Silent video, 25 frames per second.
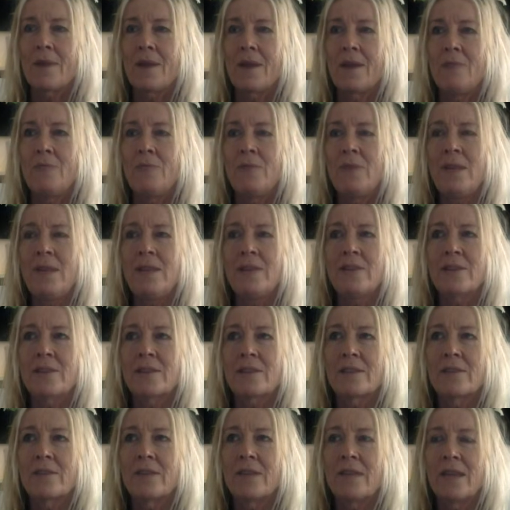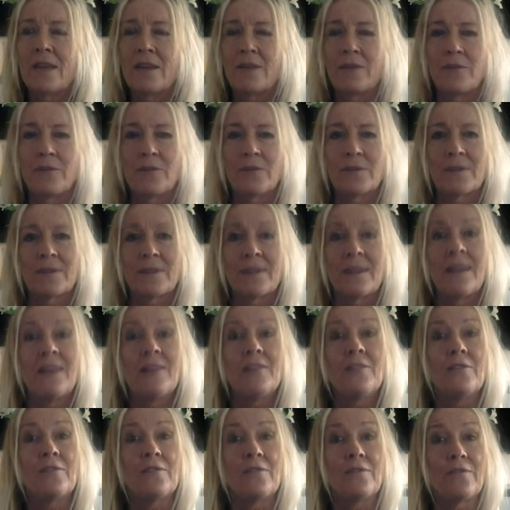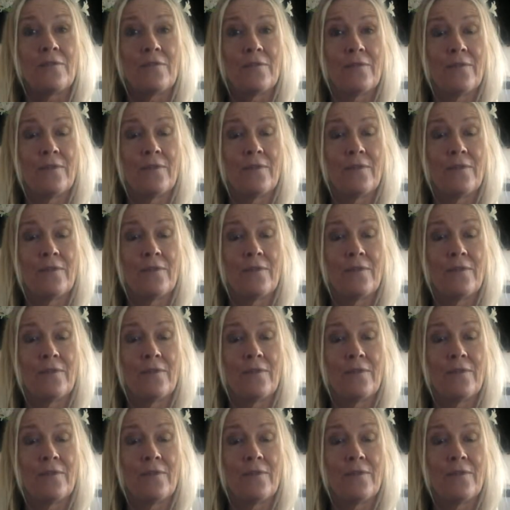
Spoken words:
and really just looking out for yourself.